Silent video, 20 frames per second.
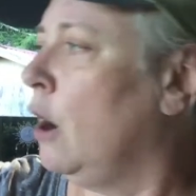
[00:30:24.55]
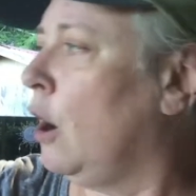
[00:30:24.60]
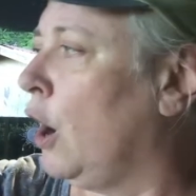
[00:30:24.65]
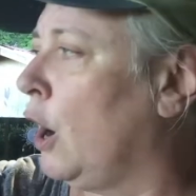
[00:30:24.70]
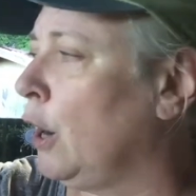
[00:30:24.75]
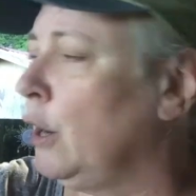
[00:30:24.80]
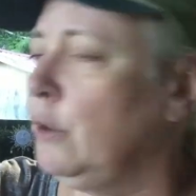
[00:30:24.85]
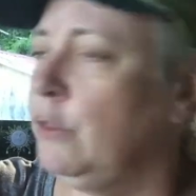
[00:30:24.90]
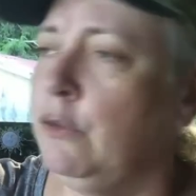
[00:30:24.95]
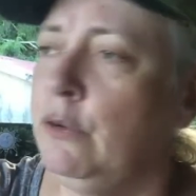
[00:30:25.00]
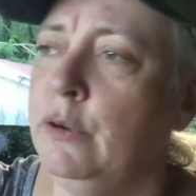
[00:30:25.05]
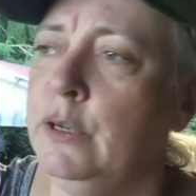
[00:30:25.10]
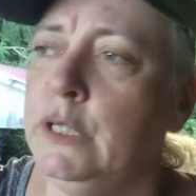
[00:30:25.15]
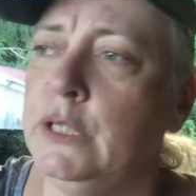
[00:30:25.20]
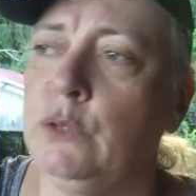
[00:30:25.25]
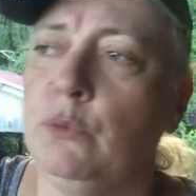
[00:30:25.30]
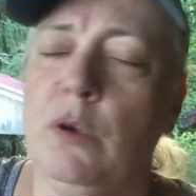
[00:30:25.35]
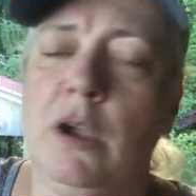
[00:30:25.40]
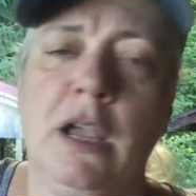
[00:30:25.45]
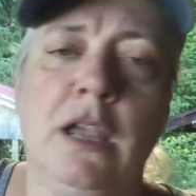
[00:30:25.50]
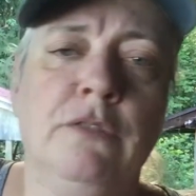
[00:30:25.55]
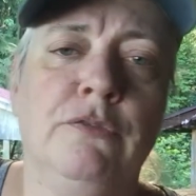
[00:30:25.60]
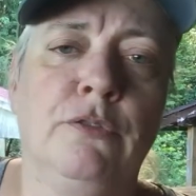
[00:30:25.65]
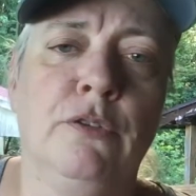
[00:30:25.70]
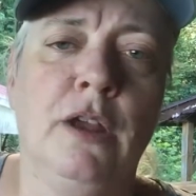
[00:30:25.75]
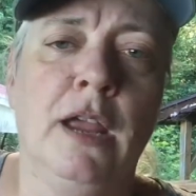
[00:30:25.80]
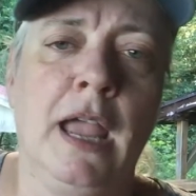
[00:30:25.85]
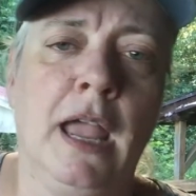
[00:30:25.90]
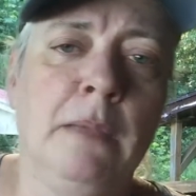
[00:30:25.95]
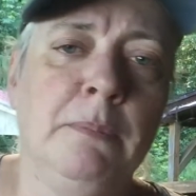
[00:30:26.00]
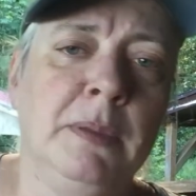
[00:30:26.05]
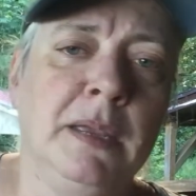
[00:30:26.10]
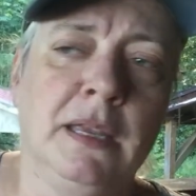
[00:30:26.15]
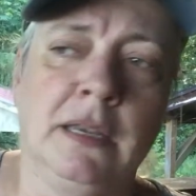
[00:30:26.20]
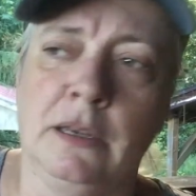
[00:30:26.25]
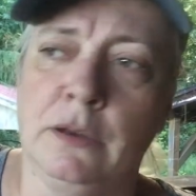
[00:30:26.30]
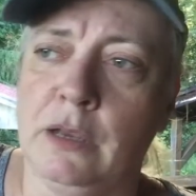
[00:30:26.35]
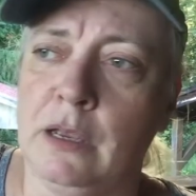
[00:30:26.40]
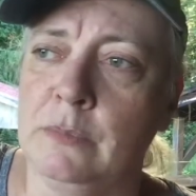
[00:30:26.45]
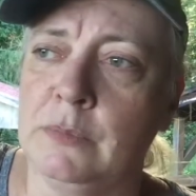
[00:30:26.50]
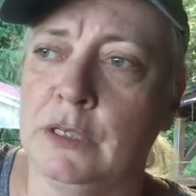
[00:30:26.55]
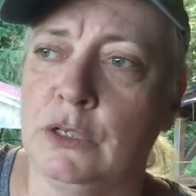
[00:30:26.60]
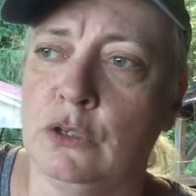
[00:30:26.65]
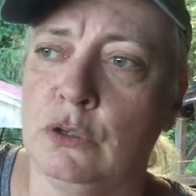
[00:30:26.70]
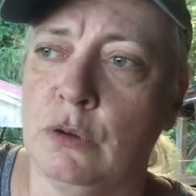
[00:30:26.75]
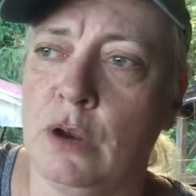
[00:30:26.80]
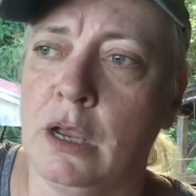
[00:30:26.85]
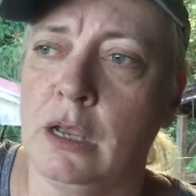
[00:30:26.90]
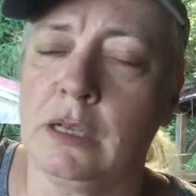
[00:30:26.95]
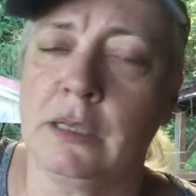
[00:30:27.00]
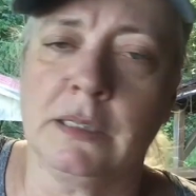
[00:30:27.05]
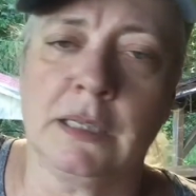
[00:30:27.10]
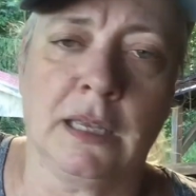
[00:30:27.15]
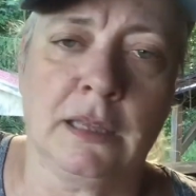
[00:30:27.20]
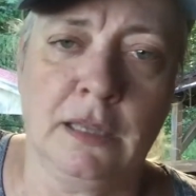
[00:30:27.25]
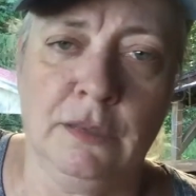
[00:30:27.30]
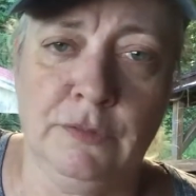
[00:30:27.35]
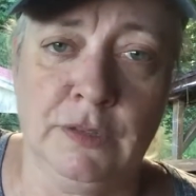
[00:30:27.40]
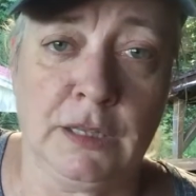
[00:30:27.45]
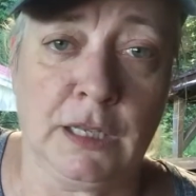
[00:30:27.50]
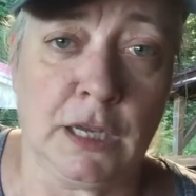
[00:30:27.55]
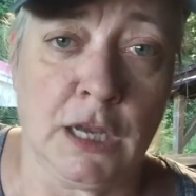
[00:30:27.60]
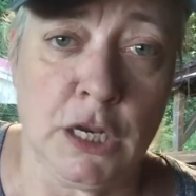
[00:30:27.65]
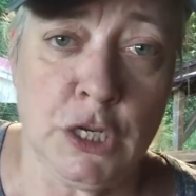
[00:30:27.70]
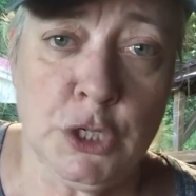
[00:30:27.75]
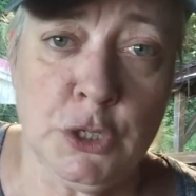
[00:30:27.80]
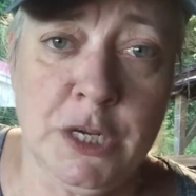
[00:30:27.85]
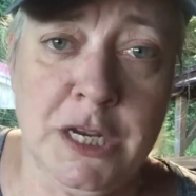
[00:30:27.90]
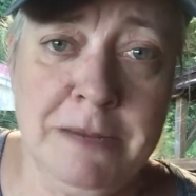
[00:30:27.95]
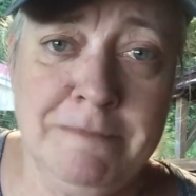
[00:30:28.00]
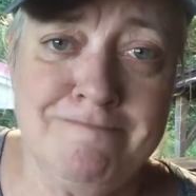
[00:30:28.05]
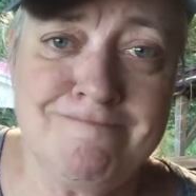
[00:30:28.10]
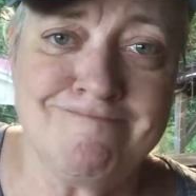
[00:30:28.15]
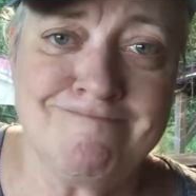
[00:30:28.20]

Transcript: Arthur and his wife were happy, and here comes a truck because I live in the country.